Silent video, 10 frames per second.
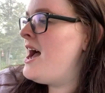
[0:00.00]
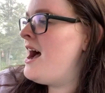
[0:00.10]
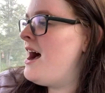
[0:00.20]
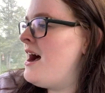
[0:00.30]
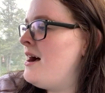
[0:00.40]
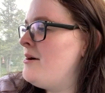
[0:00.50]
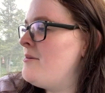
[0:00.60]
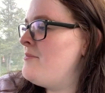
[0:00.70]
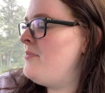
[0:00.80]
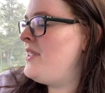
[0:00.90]

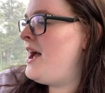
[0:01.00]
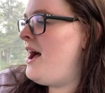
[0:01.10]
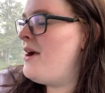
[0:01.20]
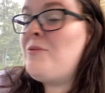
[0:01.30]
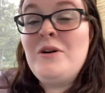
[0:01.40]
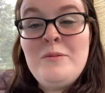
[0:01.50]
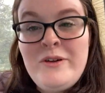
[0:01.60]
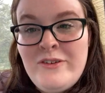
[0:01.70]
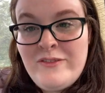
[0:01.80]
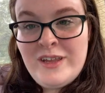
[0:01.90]
Um, I will
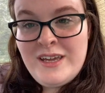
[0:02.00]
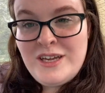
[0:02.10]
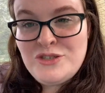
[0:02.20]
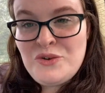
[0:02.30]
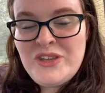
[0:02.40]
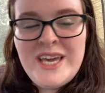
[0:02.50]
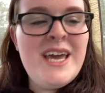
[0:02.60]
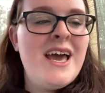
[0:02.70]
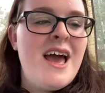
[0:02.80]
be revealing it shortly.